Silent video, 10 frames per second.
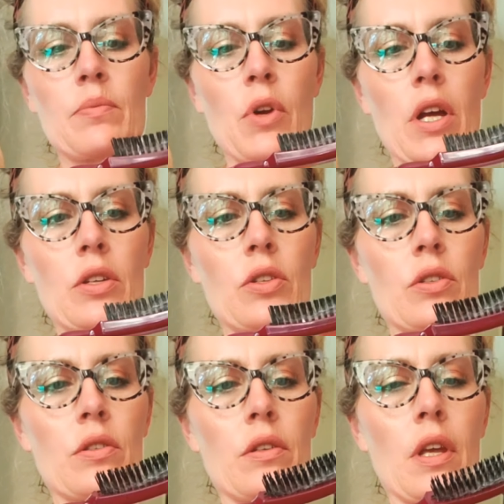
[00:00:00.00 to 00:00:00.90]
brush,
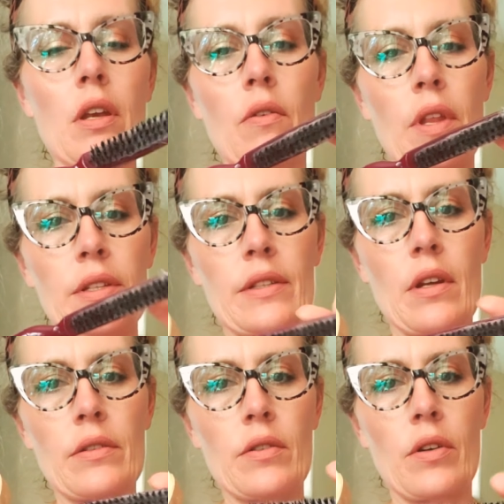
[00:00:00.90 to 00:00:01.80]
and no, that's
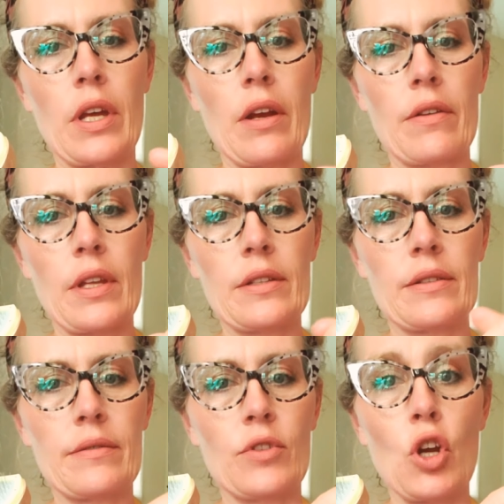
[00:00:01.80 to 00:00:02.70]
not dog hair,
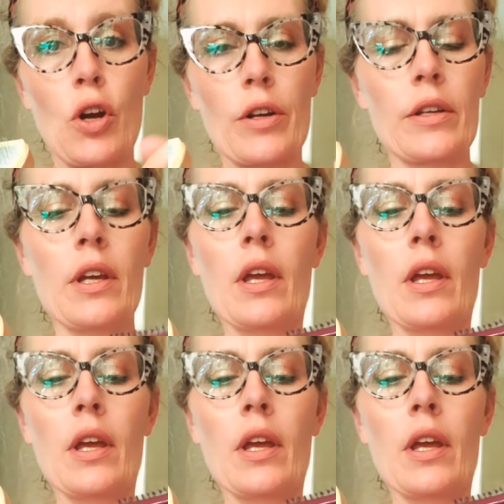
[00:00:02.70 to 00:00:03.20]
that's yarn.